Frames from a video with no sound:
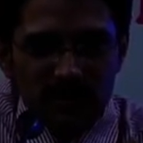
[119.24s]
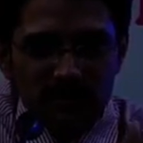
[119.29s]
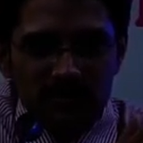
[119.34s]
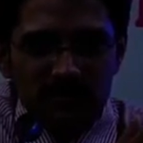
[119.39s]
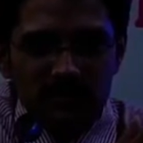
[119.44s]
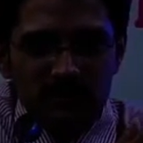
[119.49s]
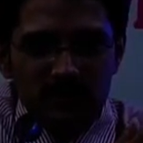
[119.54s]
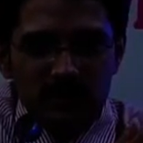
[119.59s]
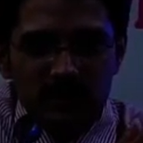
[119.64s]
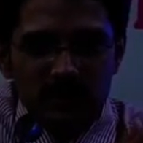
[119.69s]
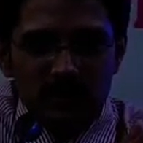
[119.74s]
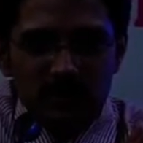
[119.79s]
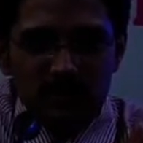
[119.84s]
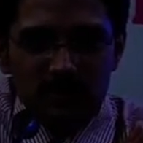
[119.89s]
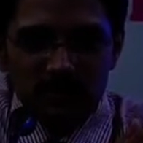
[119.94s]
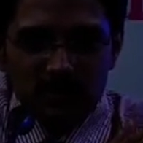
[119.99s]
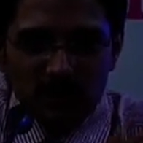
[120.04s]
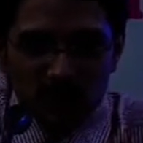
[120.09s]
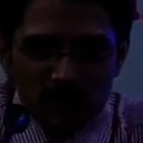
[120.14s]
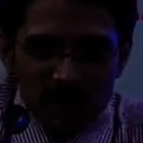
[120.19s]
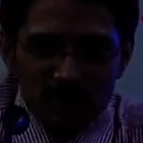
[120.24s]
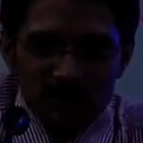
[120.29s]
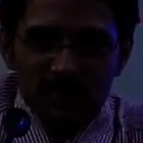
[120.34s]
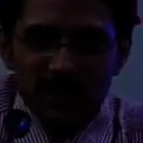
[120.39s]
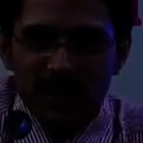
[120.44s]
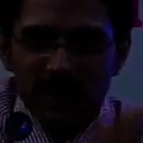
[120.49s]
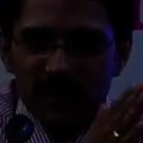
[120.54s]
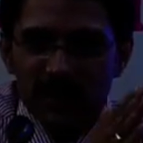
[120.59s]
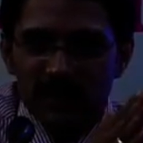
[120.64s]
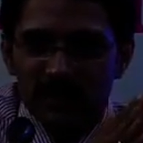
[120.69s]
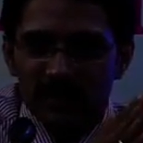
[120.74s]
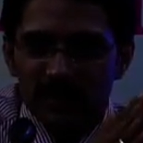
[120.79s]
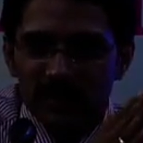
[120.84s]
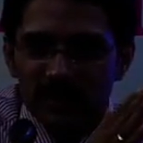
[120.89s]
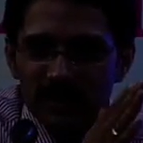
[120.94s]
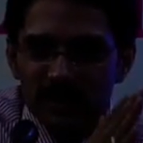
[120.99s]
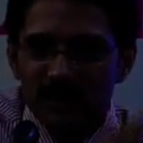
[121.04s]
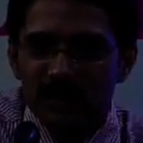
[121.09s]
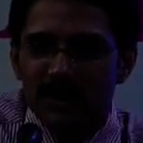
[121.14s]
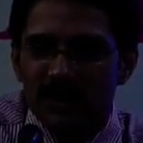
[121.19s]
of flow of current
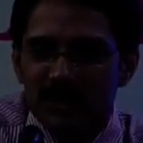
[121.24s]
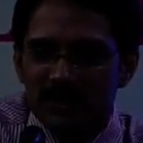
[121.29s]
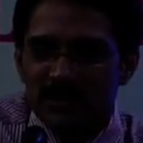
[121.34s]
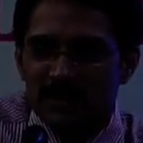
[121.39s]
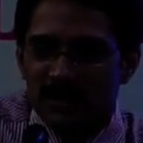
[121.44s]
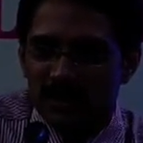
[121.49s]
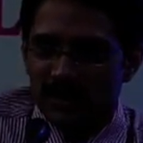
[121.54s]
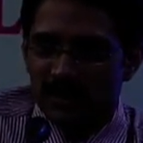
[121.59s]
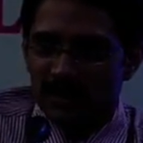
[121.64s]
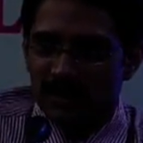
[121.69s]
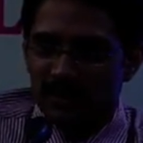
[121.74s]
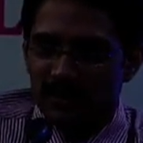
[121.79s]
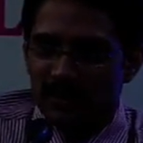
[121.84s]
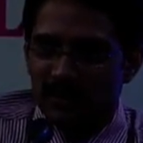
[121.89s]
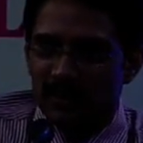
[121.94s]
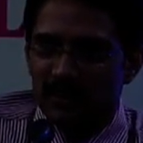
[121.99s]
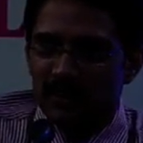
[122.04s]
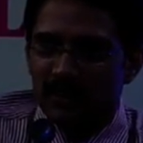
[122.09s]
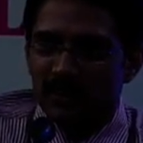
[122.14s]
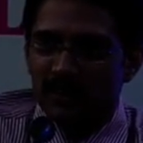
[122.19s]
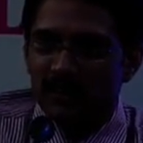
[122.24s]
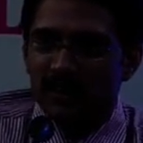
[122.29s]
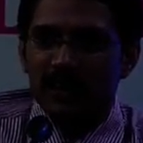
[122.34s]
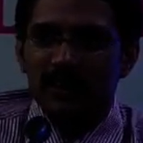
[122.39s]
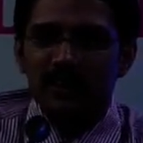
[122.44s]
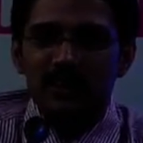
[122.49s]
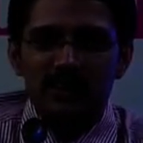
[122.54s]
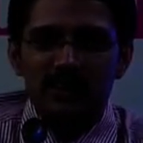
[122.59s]
in each layer. That